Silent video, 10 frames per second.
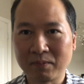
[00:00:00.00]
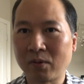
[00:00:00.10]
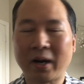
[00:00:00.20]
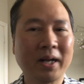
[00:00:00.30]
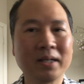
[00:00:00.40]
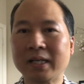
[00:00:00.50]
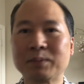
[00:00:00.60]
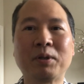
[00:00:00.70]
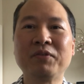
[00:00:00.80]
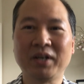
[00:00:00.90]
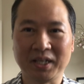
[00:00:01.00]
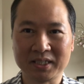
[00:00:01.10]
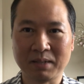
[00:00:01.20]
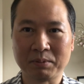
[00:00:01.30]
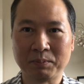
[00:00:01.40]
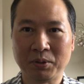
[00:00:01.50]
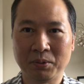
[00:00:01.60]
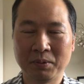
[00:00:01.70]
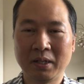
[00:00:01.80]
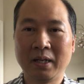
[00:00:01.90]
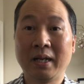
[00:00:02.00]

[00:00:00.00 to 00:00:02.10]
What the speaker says: all right, and that's perfectly acceptable.